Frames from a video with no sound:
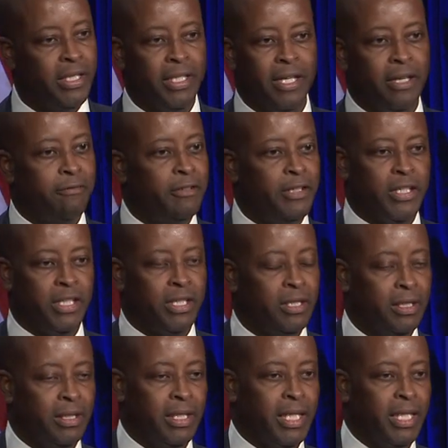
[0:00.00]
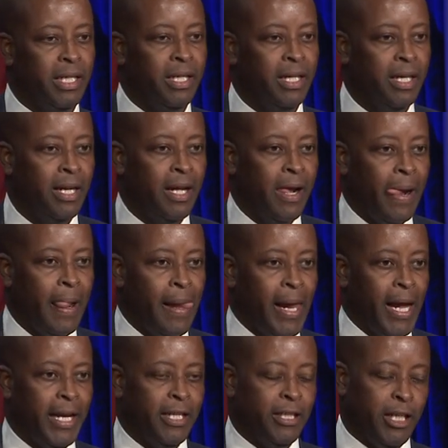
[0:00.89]
it every single day.
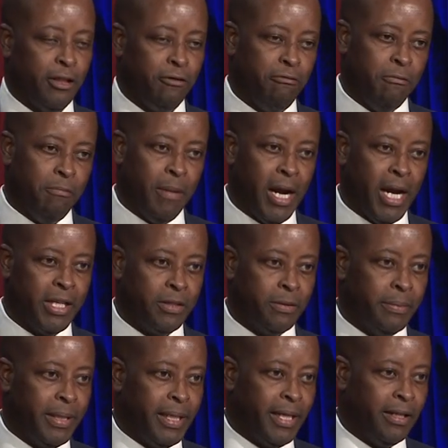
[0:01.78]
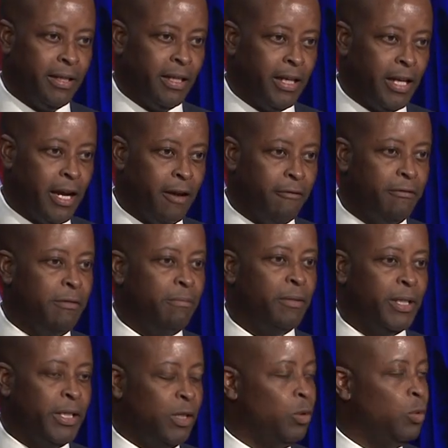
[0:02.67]
And it just reminds me that not
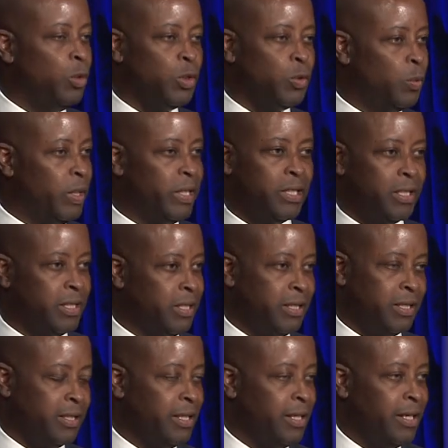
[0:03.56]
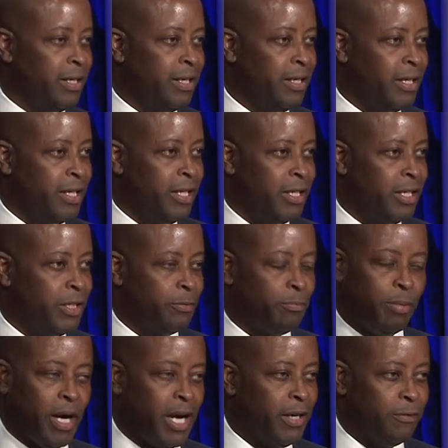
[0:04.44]
everybody who is with us is
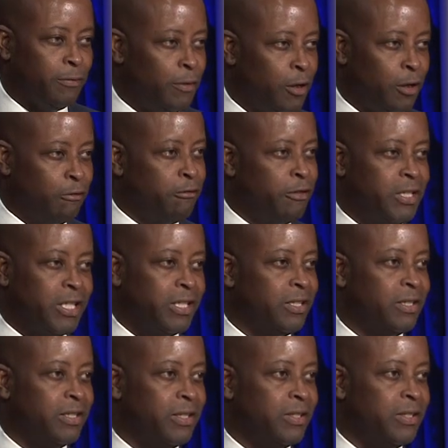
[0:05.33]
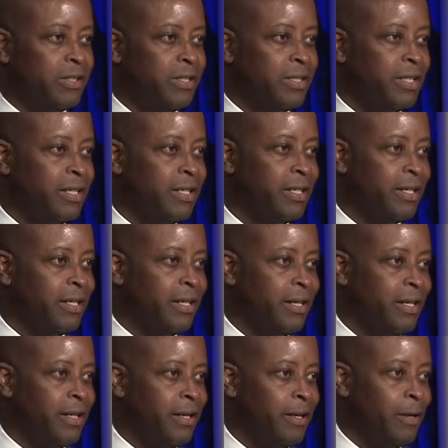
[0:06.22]
part of our resistance.
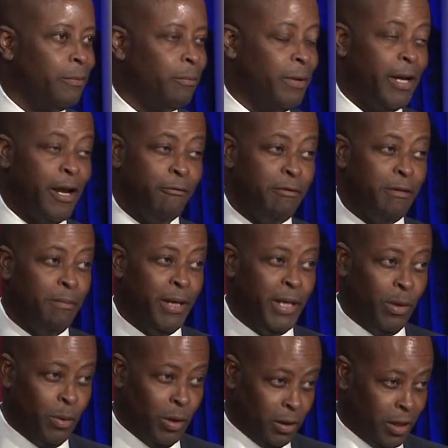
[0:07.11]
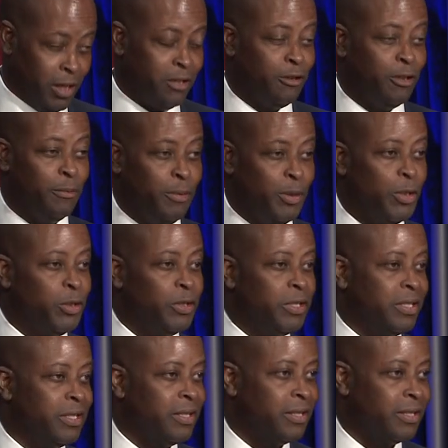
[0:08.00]
But everybody will contribute,
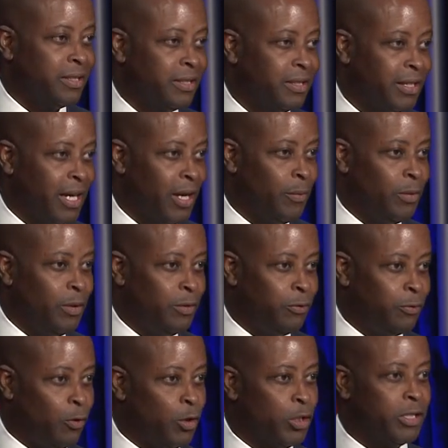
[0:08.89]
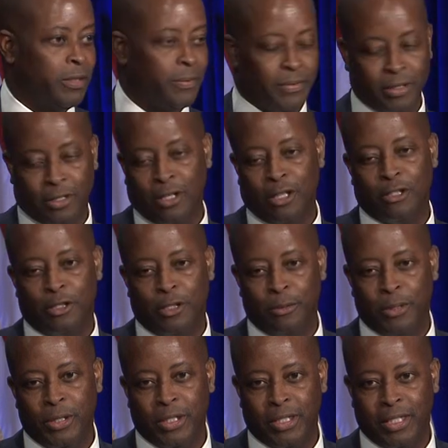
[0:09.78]
and we will force them to
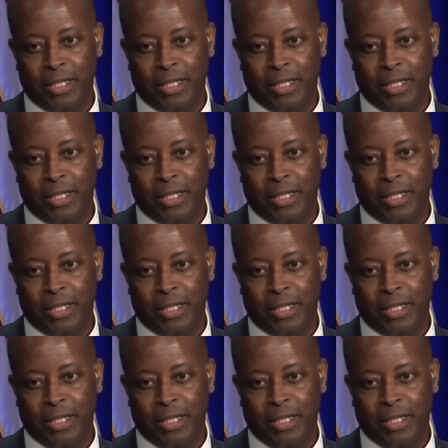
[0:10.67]
contribute